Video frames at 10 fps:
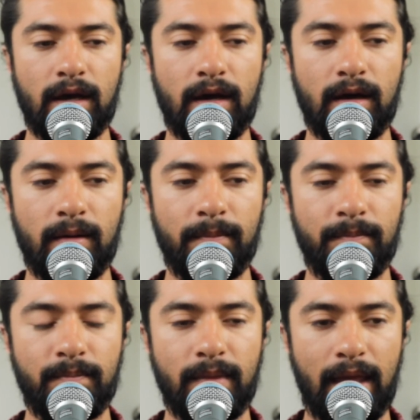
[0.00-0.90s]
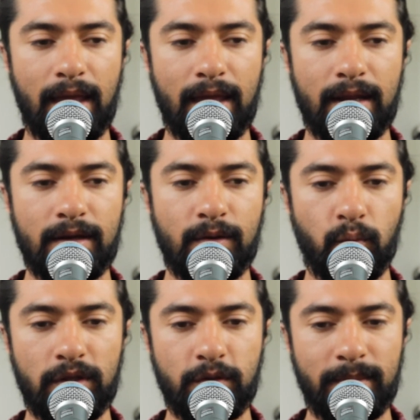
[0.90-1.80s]
Um, and
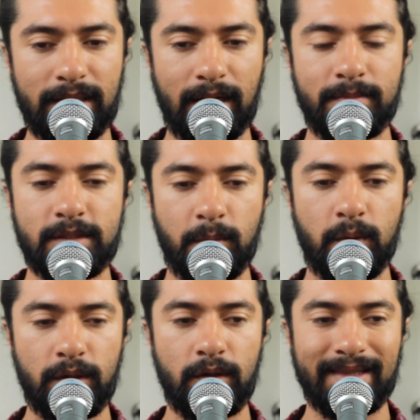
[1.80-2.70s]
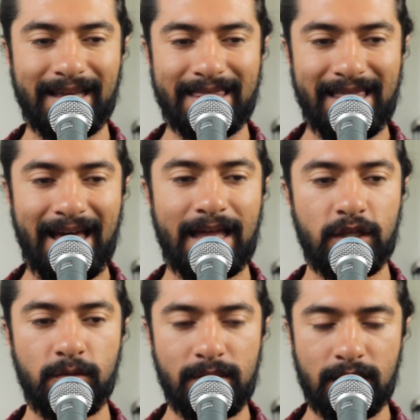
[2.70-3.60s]
when you become someone like that,
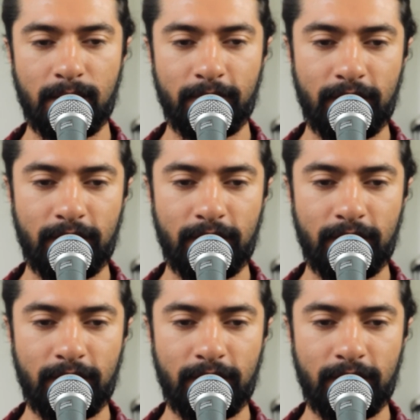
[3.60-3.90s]
you become